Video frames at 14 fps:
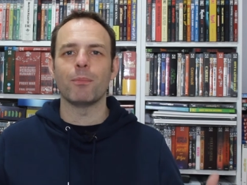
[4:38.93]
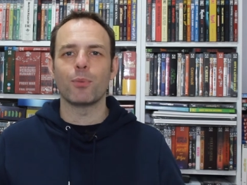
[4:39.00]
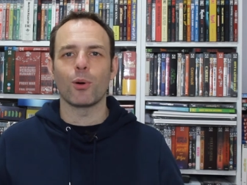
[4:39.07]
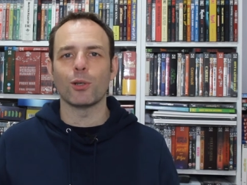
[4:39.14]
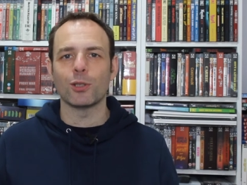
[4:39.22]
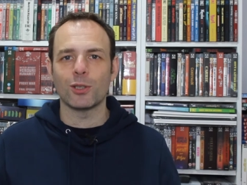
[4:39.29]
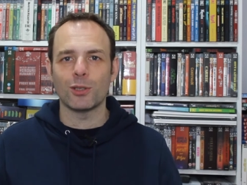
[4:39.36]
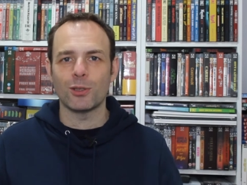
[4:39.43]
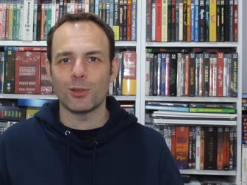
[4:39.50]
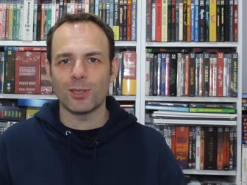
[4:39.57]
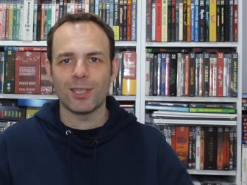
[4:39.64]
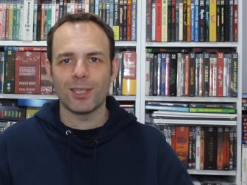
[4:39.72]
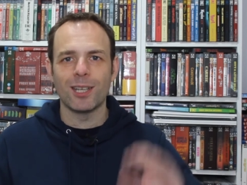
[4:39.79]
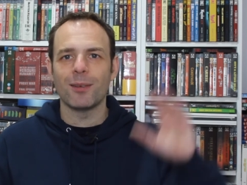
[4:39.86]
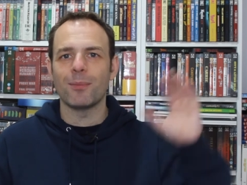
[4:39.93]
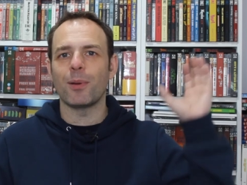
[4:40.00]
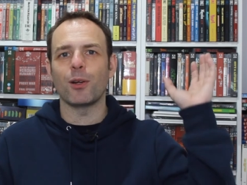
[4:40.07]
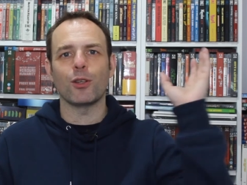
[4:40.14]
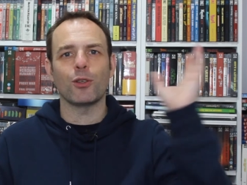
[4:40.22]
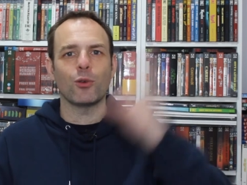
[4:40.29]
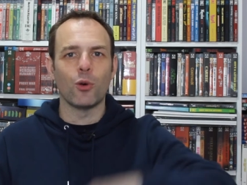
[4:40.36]
prostitutes,
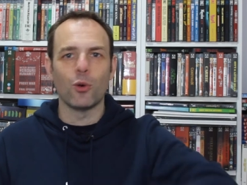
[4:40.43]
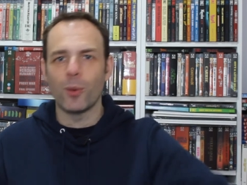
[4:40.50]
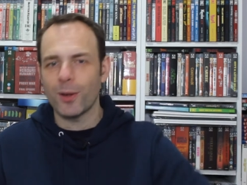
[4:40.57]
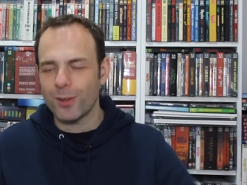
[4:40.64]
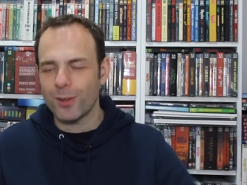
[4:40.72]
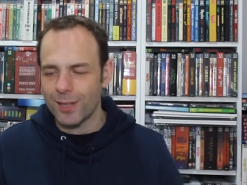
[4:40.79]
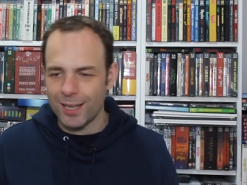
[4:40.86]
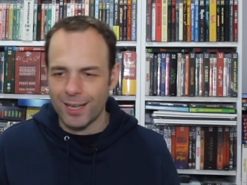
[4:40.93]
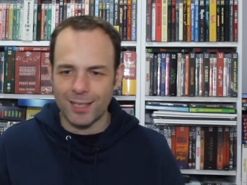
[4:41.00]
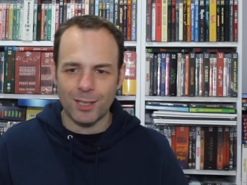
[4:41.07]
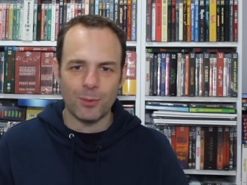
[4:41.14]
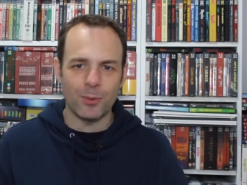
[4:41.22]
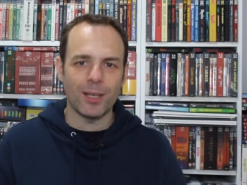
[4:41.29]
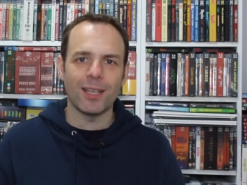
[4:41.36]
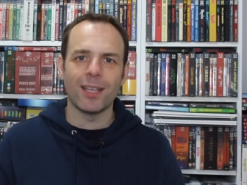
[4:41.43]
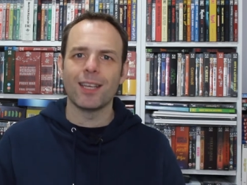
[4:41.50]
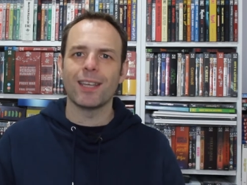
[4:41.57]
but we go with it anyway.